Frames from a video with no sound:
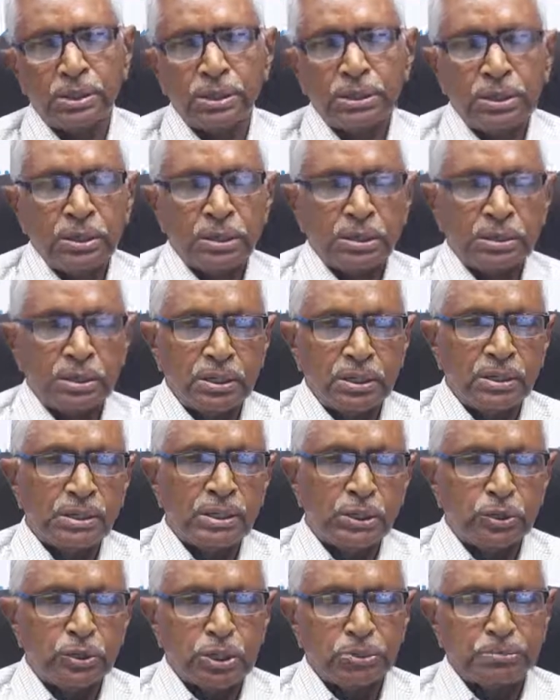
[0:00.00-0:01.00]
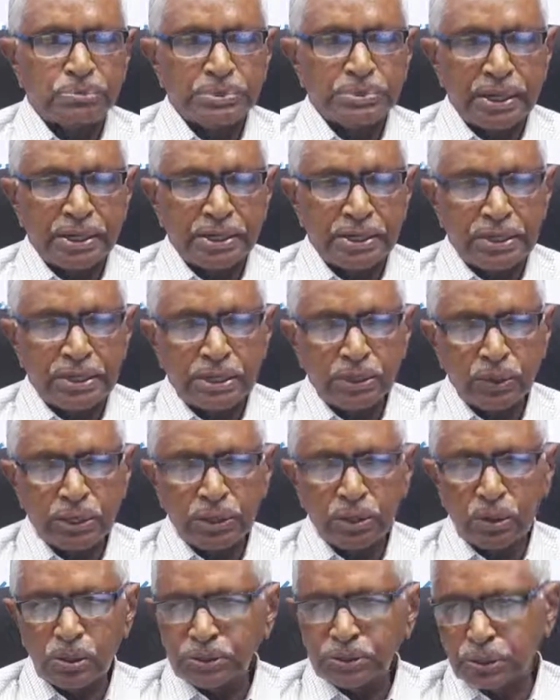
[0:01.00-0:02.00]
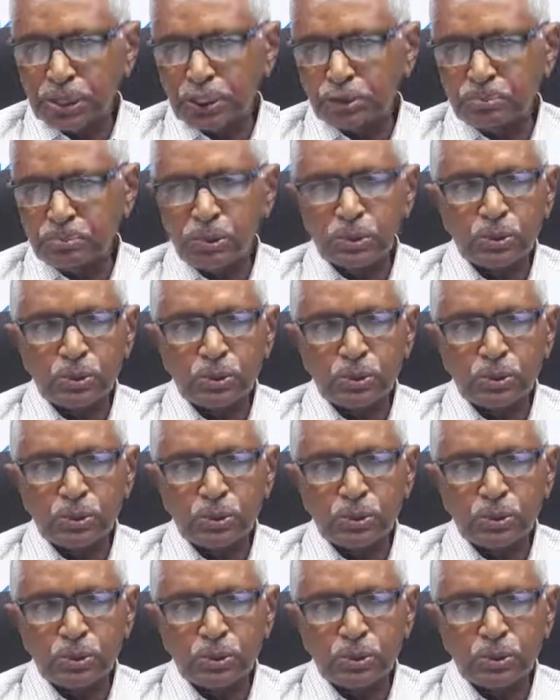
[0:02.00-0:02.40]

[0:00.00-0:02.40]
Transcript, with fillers: uh, youtube channel you can also respond to